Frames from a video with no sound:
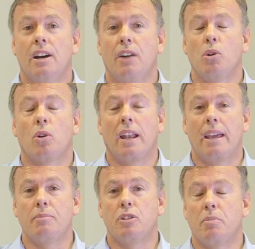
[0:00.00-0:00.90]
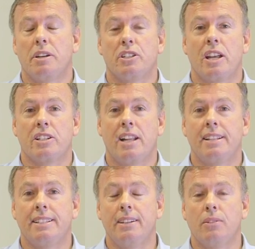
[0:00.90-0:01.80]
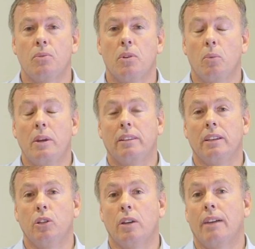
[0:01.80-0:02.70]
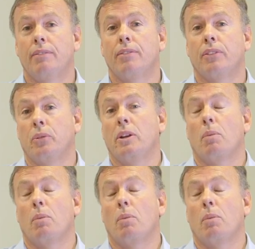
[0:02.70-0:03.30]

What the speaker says: of your claim to British nationality, well, we think you have three